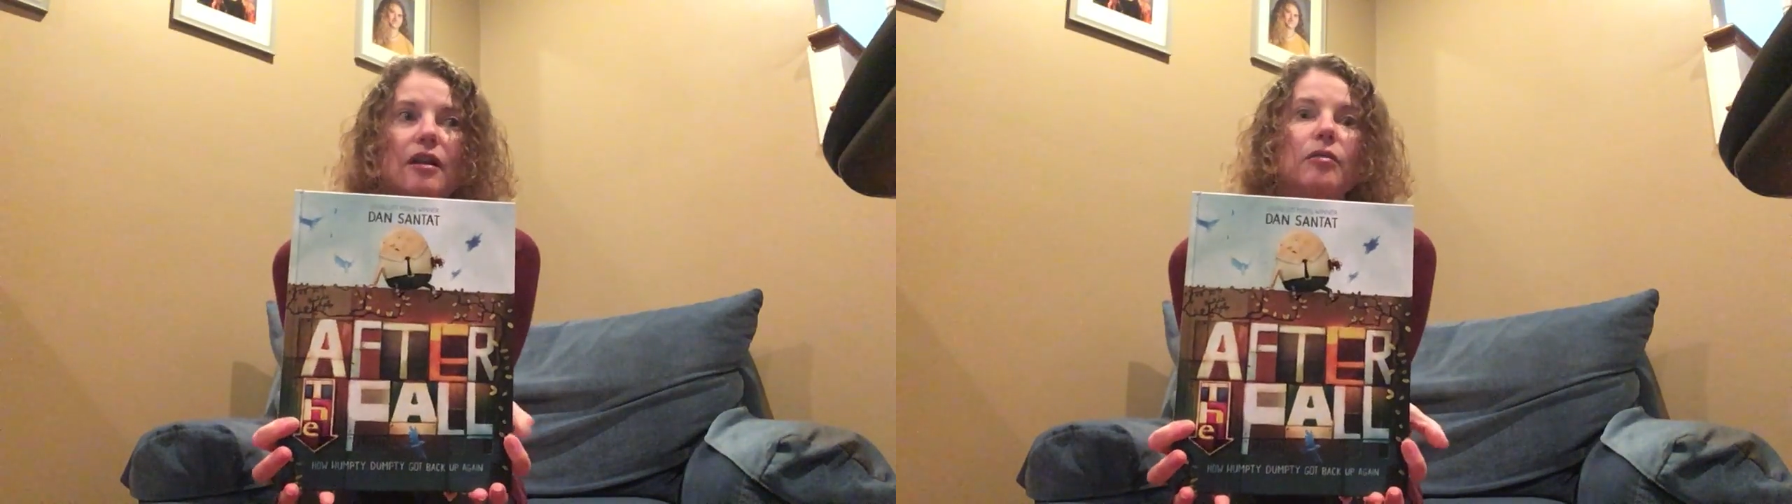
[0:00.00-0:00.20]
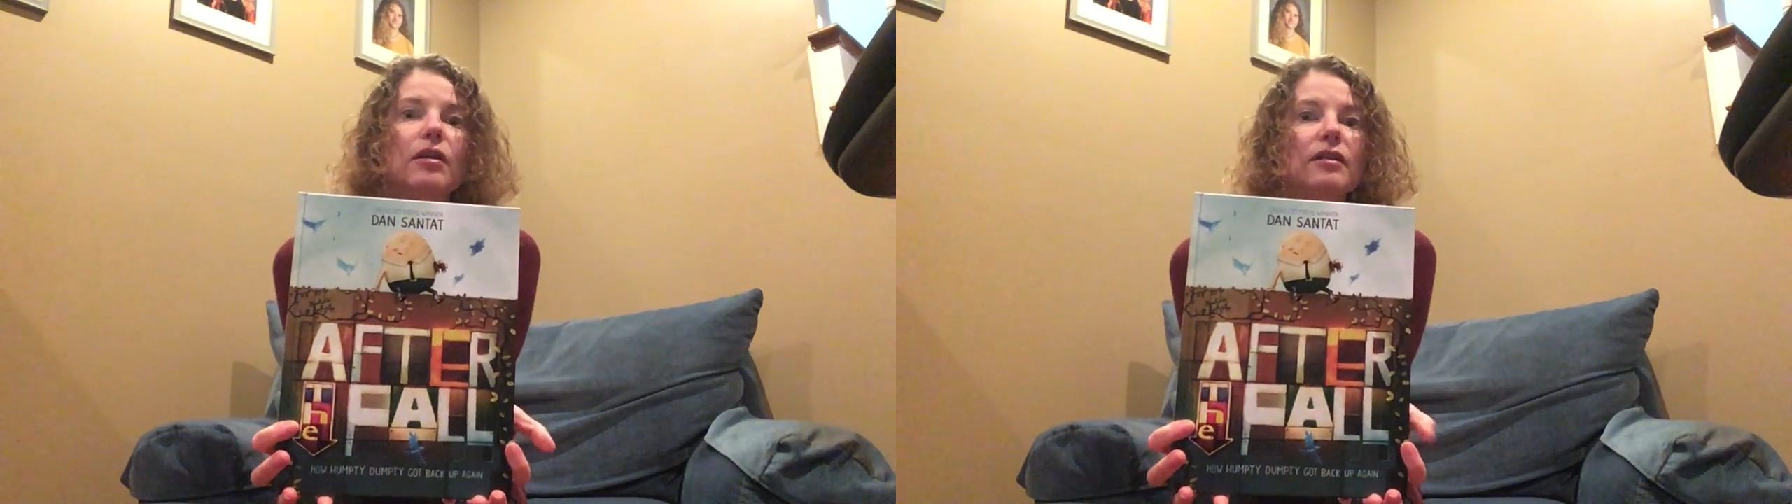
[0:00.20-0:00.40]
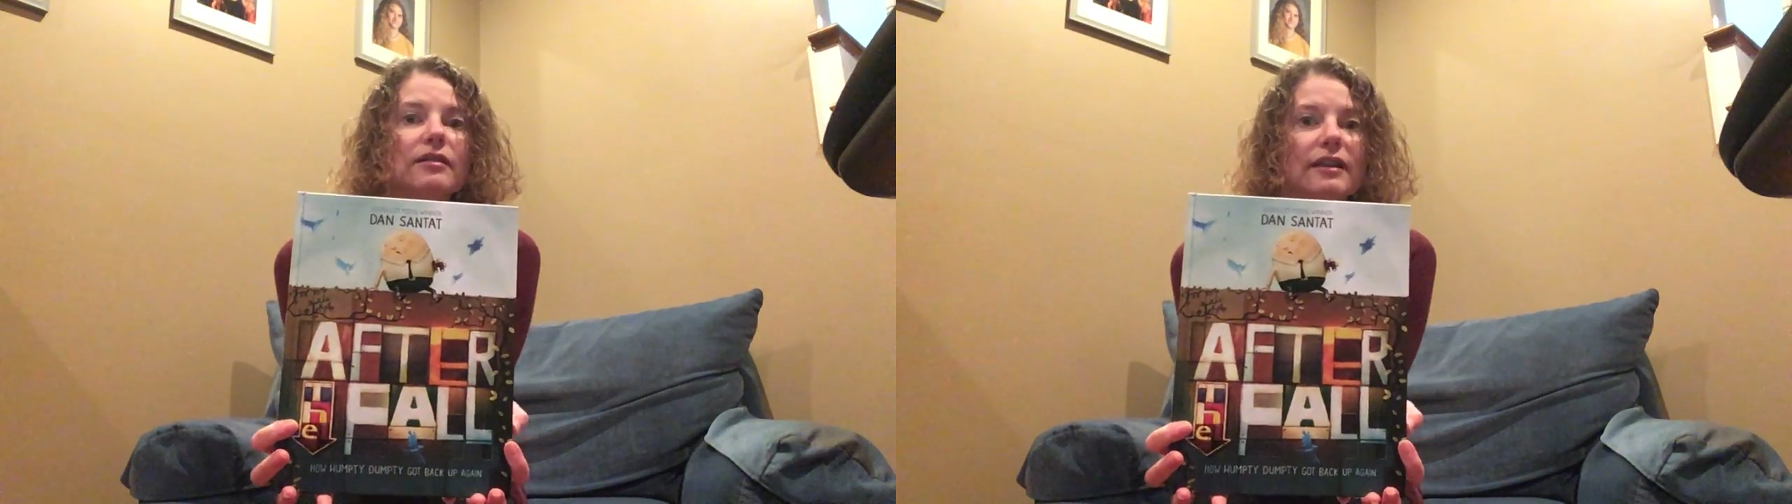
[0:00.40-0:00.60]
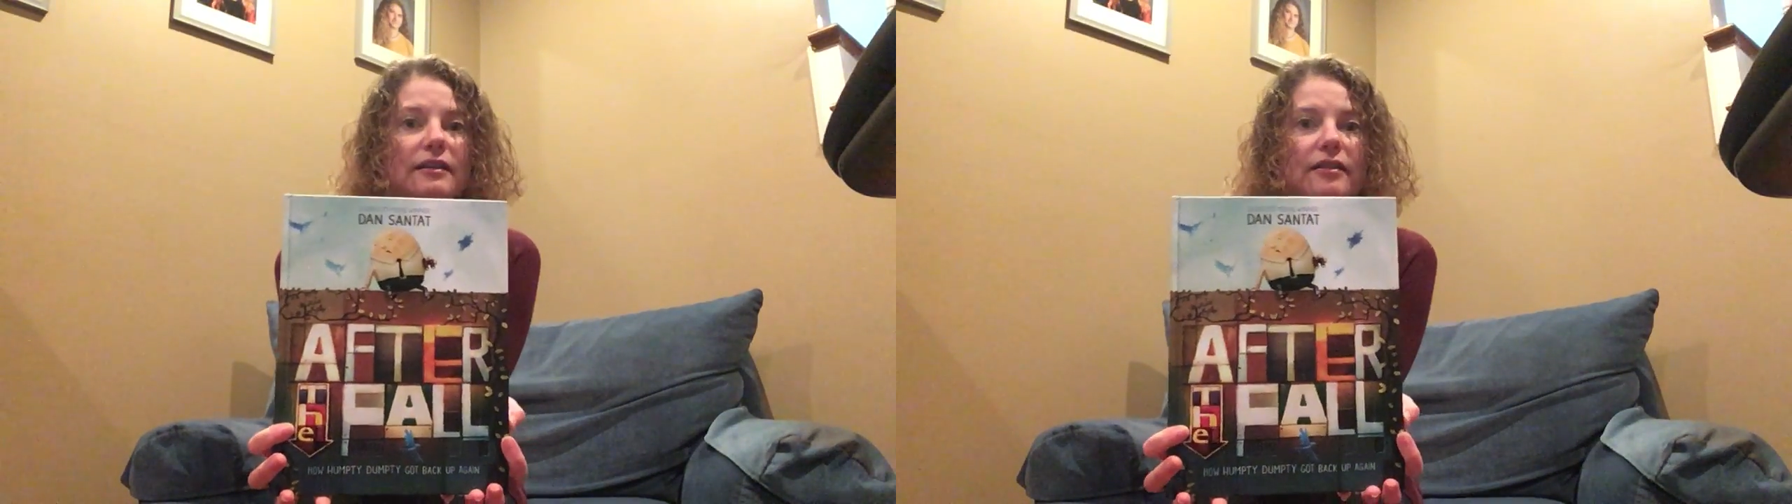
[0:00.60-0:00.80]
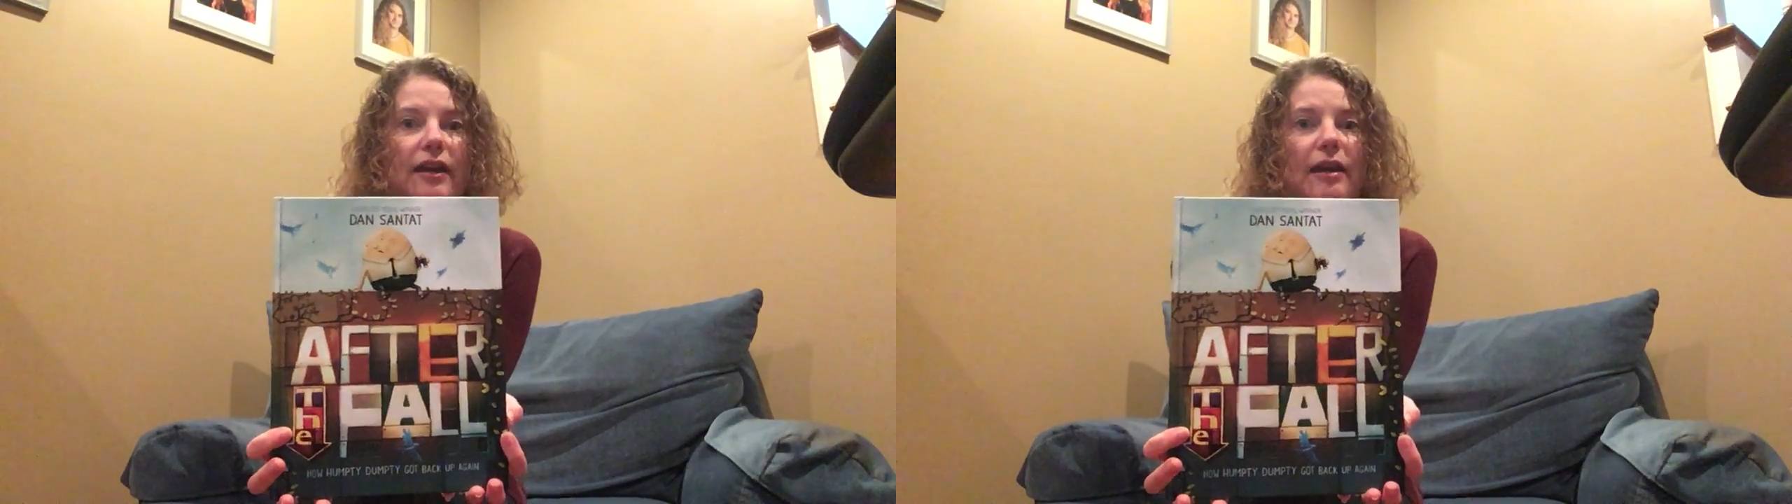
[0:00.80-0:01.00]
Well, at the
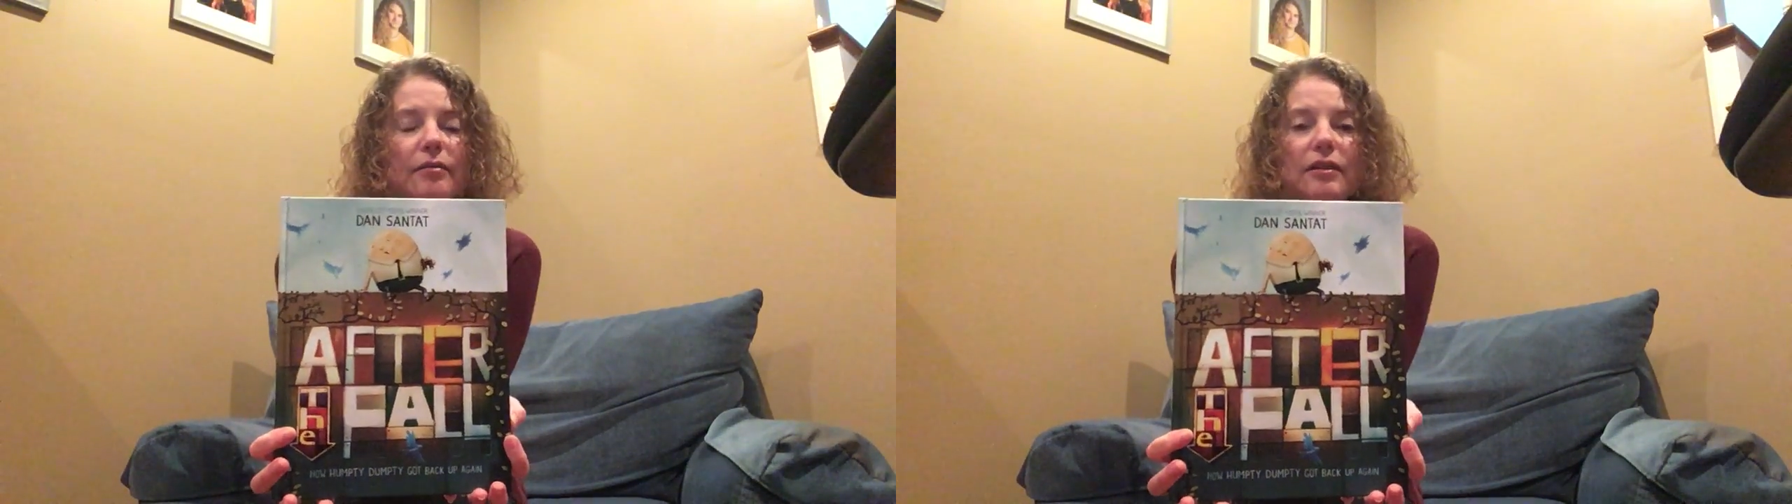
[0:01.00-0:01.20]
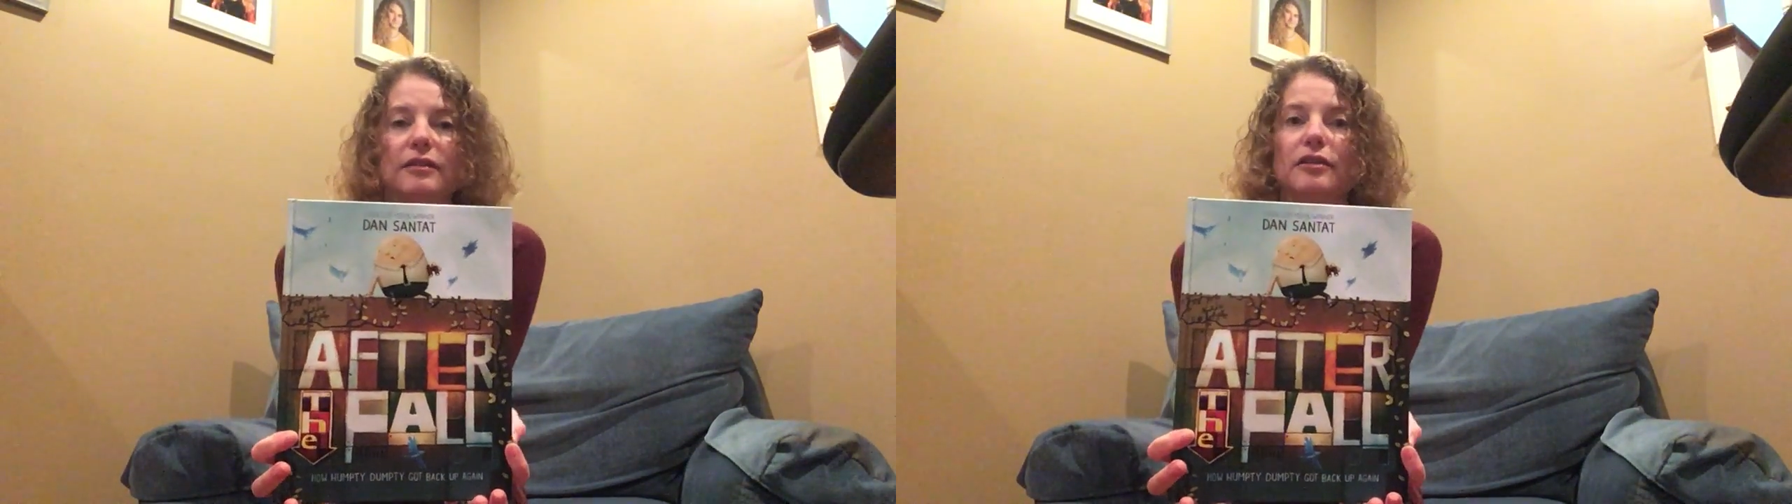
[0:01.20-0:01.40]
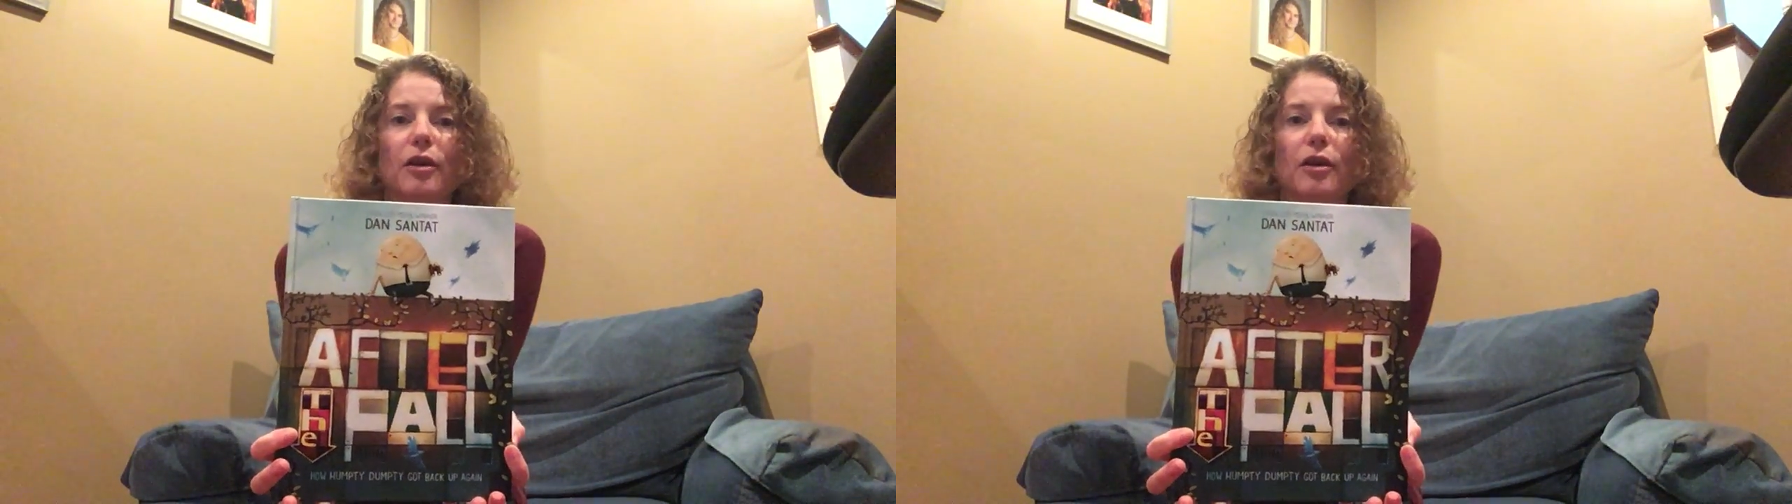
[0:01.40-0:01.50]
end of that one,